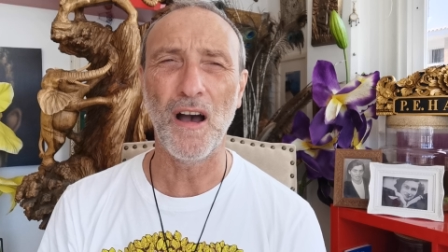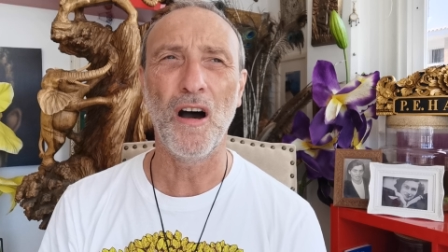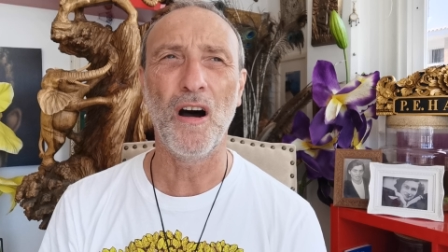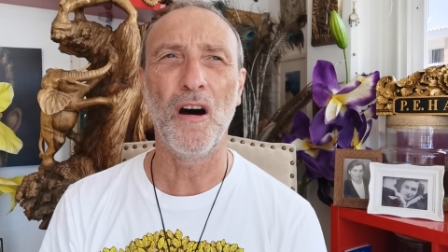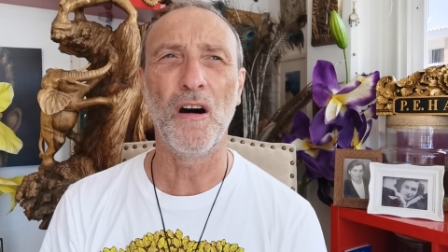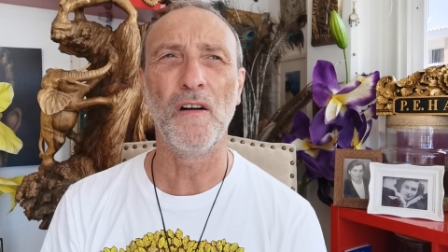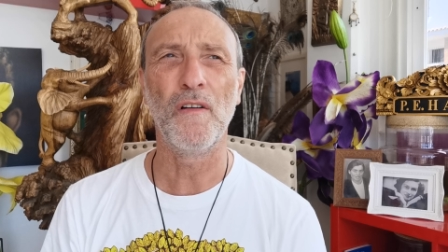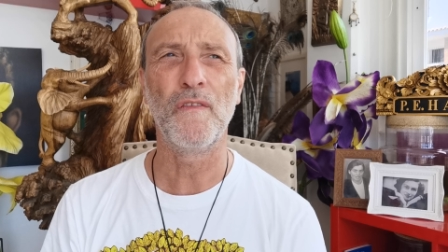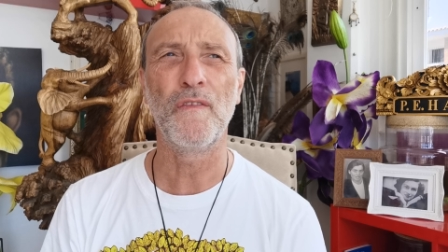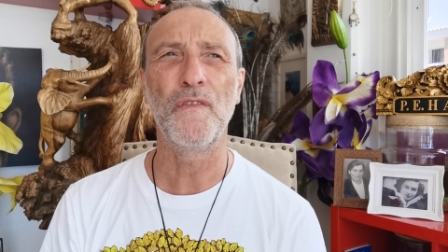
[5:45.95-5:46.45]

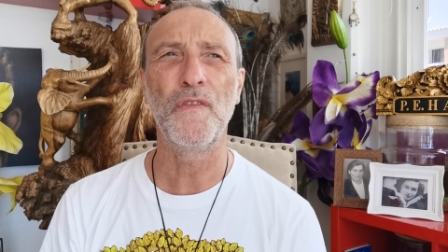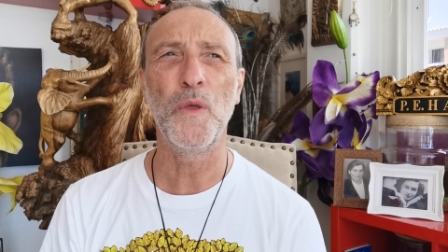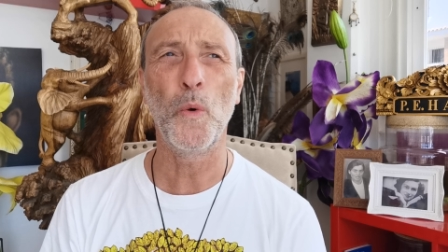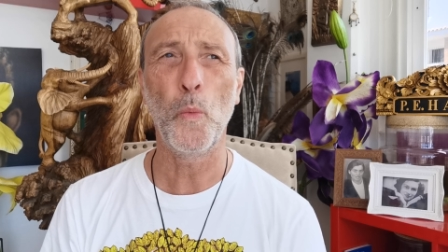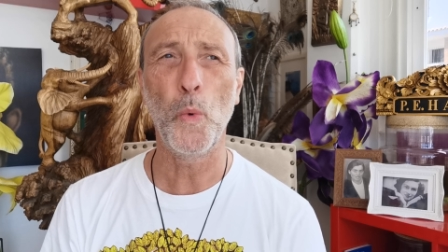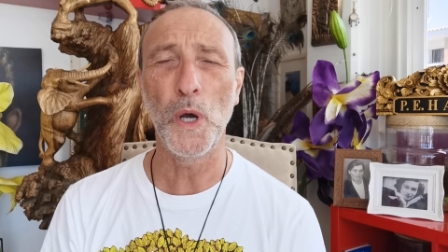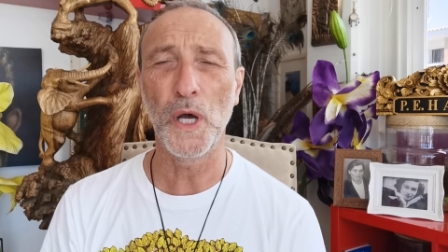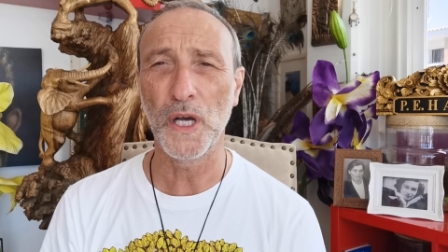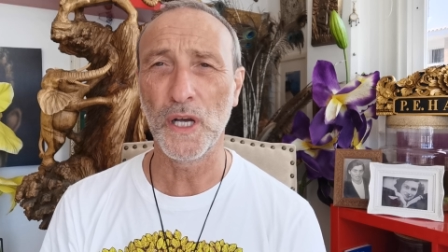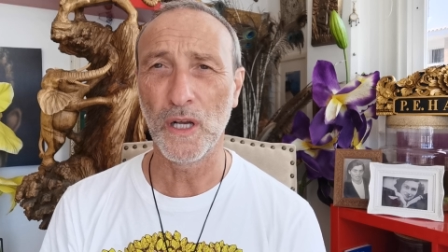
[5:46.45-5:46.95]
of the
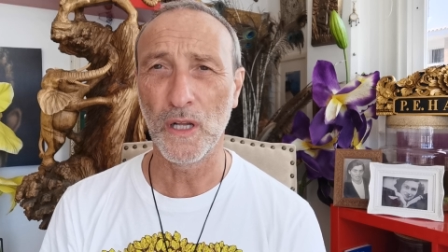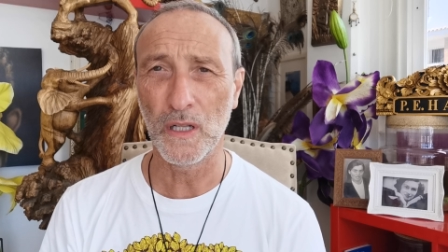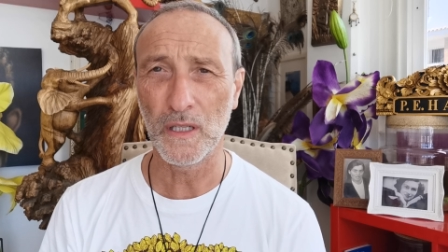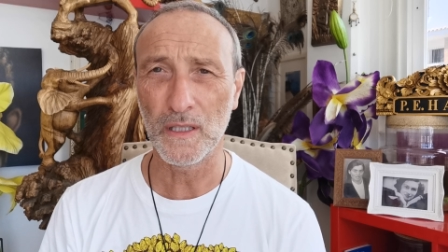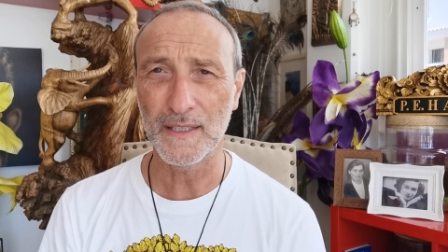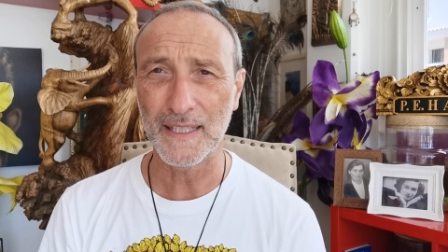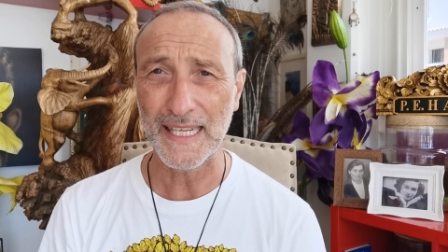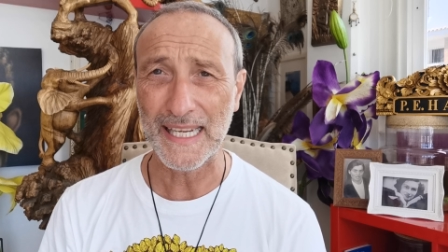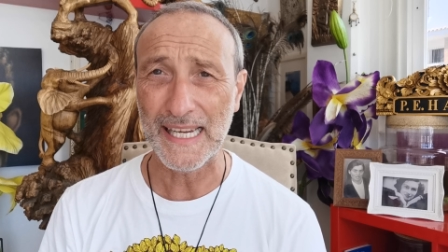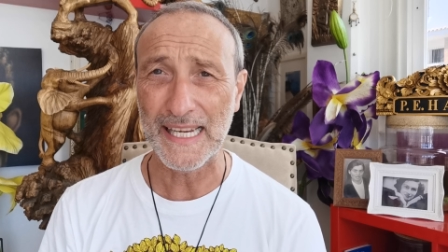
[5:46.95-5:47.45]

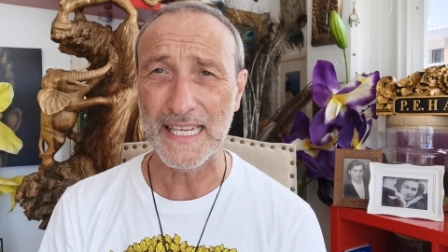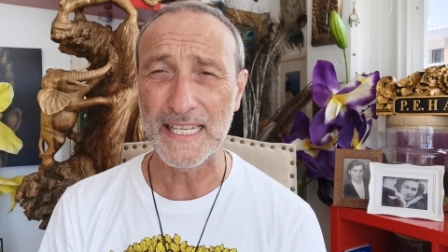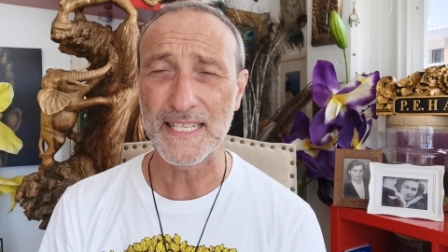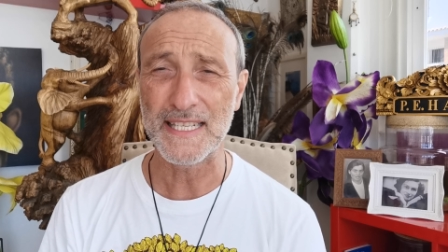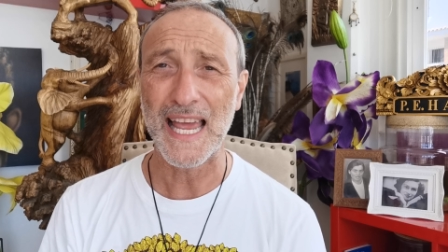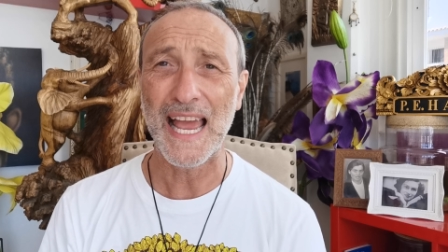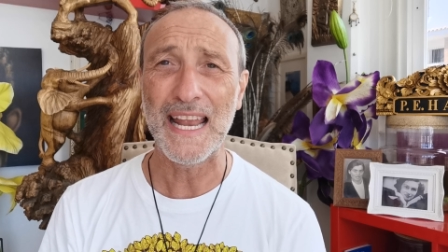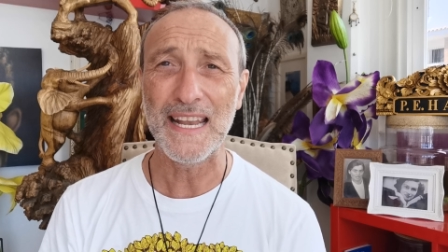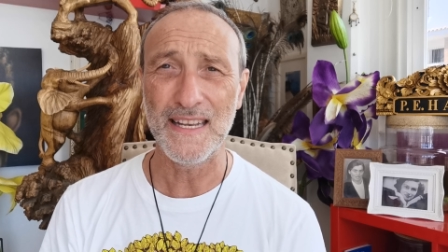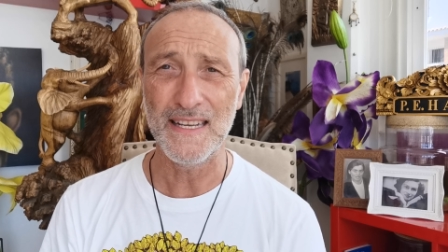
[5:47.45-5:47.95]
world
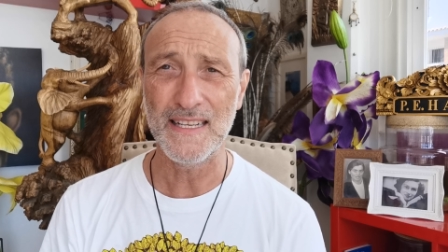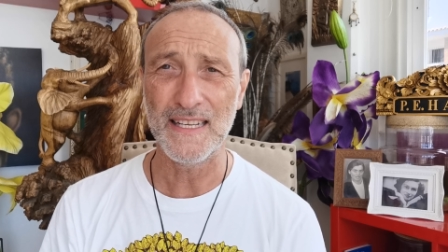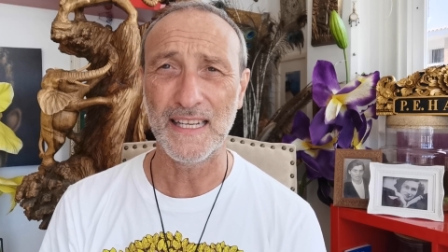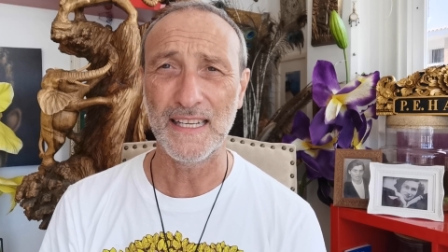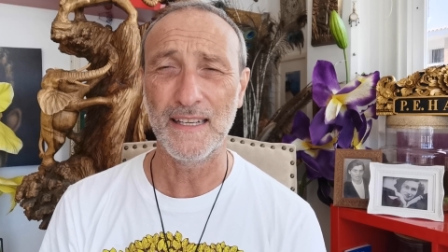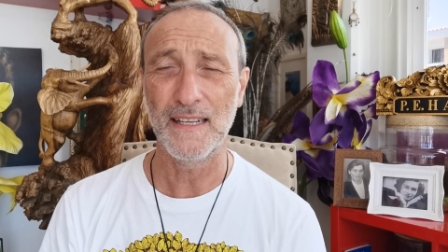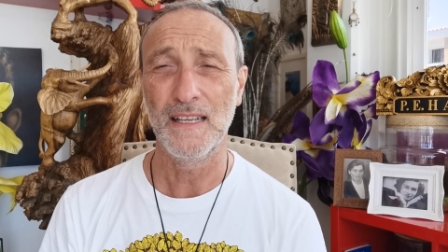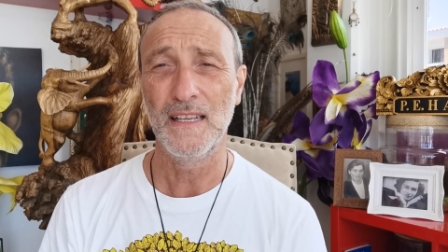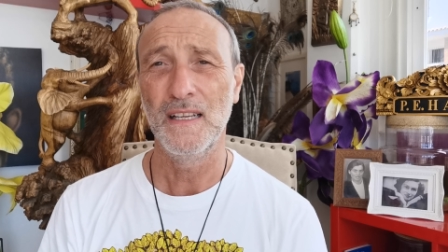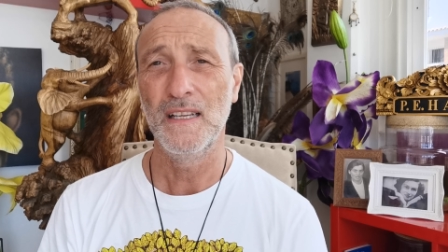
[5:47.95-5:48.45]
is
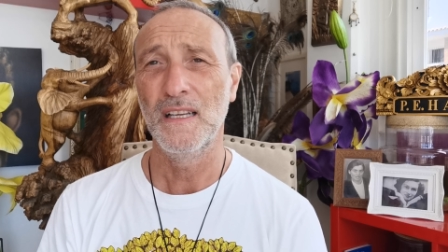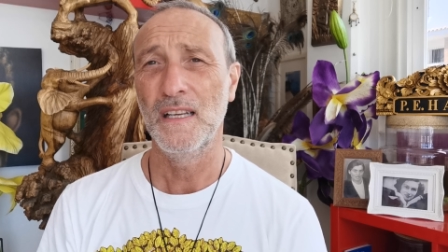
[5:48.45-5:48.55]
ending.